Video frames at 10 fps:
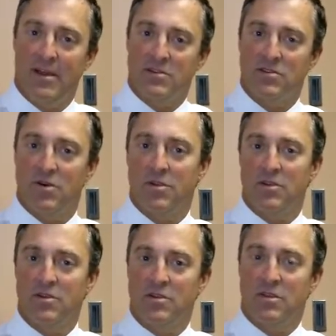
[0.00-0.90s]
So
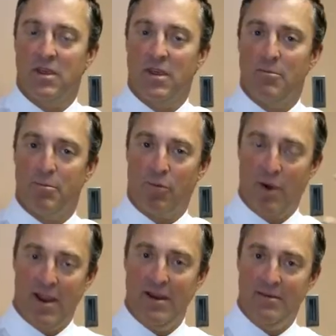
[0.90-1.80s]
the the
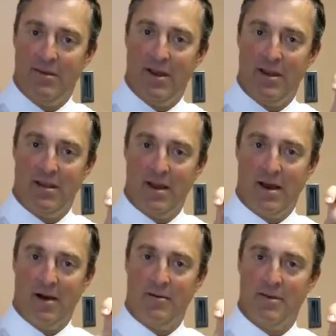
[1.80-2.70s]
brain and
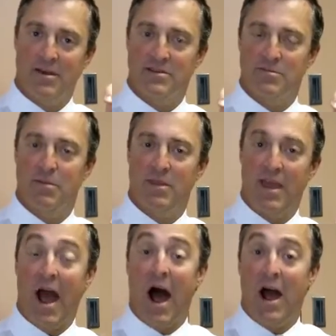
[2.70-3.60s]
uh, is
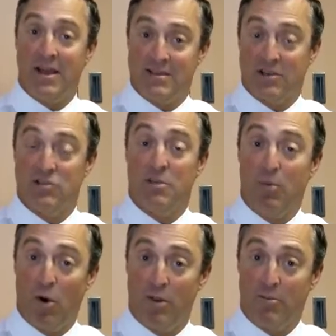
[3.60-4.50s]
the eye is actually
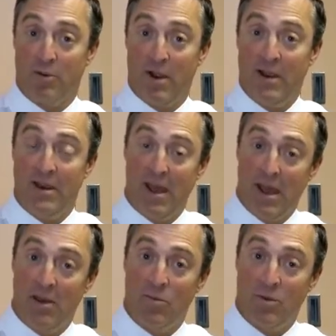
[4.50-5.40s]
part of the brain,
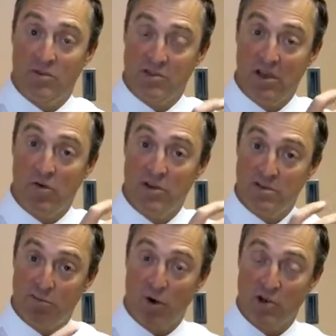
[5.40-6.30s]
and when there's
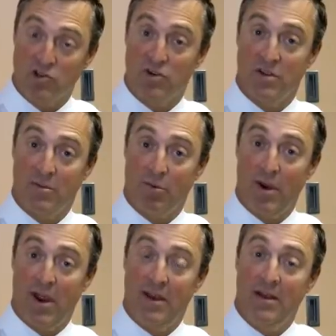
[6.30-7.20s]
increased pressure in the
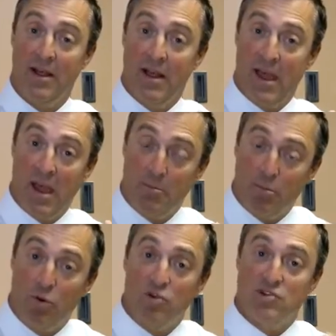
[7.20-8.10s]
brain, it
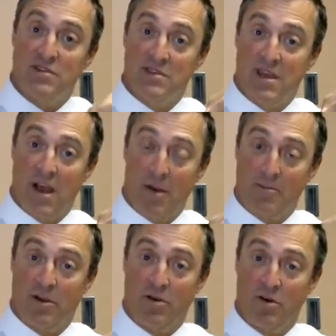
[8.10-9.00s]
pushes the
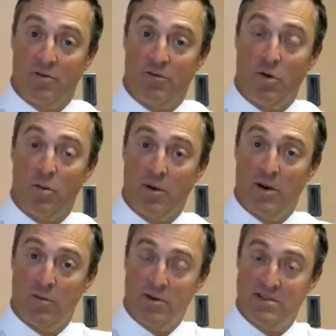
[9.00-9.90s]
optic nerve forward,
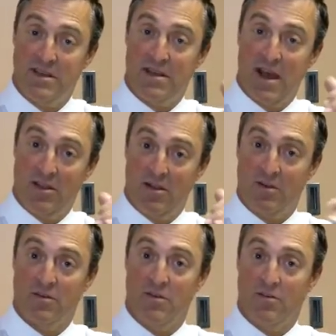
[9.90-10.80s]
and we see that in
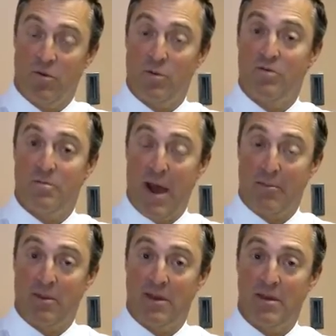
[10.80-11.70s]
the form of
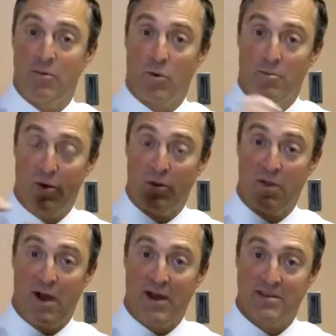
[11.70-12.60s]
papilledema, where both
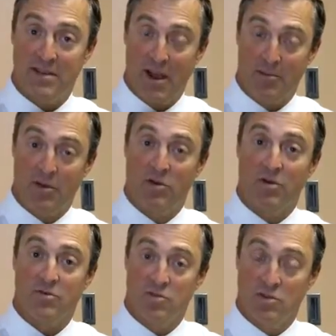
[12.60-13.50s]
eyes, the optic
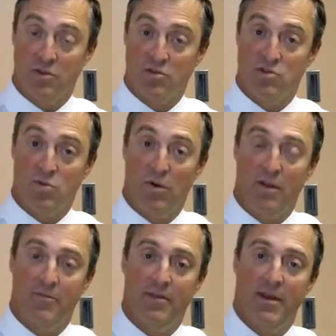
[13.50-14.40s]
nerves are a little swollen.